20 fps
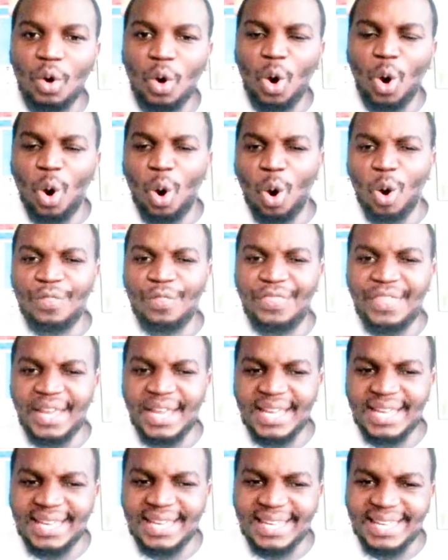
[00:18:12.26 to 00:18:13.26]
or
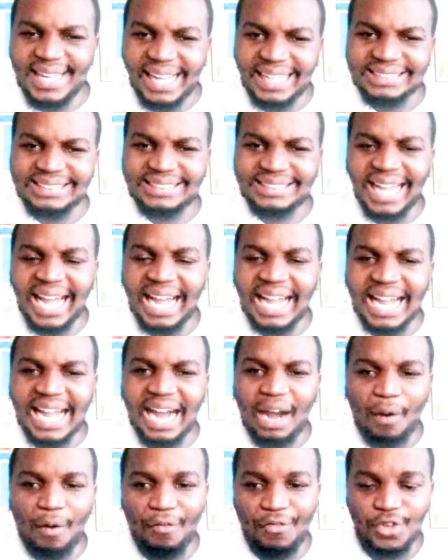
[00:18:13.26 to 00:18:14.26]
the
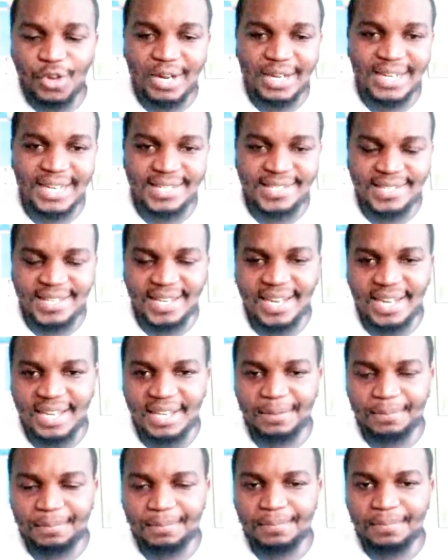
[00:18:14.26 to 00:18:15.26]
attacker of your
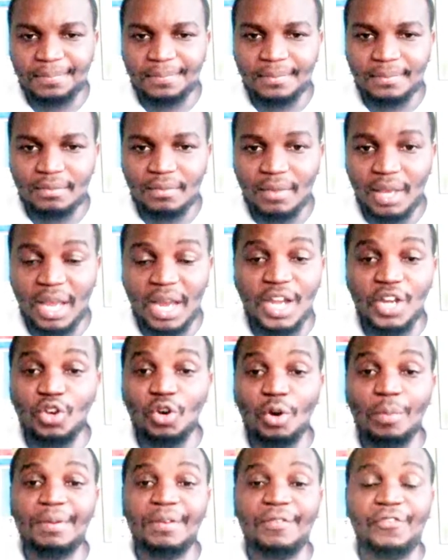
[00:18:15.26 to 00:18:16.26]
destiny, and
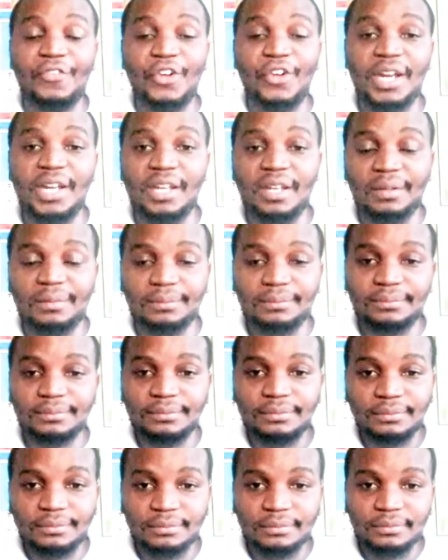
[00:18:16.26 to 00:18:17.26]
you will be free
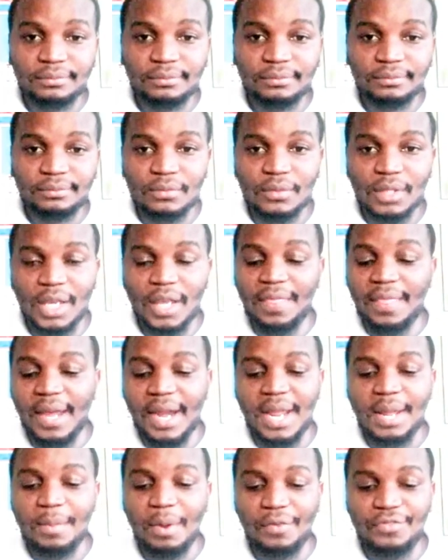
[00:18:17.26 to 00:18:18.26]
in the
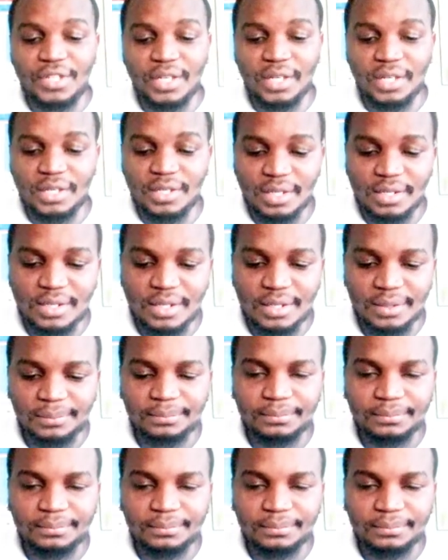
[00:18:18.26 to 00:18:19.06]
name of Jesus.